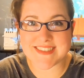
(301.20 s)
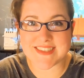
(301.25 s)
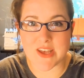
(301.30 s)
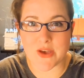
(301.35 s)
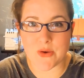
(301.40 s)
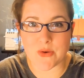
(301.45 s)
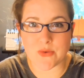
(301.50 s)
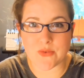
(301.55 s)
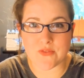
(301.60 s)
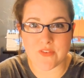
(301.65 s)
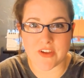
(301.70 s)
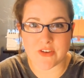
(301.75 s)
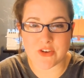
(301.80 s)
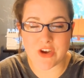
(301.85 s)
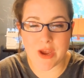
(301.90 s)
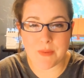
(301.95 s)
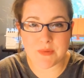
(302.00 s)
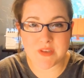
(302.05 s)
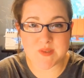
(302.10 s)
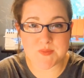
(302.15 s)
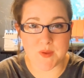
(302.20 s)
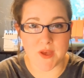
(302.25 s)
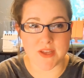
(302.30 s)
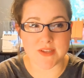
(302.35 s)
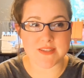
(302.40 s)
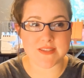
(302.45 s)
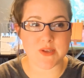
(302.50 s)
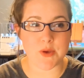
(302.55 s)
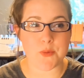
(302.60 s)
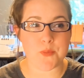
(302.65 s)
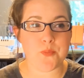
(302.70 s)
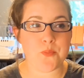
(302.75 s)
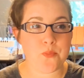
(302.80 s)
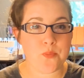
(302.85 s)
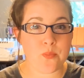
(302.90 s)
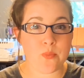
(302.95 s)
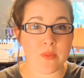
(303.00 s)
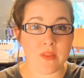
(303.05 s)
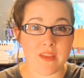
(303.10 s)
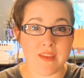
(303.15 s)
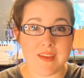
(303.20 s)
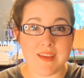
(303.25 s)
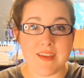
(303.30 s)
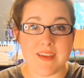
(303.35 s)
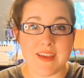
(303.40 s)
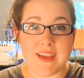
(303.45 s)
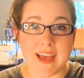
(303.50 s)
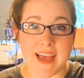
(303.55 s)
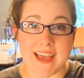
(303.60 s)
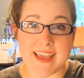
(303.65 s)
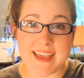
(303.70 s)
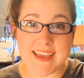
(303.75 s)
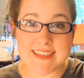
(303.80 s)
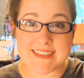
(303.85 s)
Yeah. So find your happy spot. So I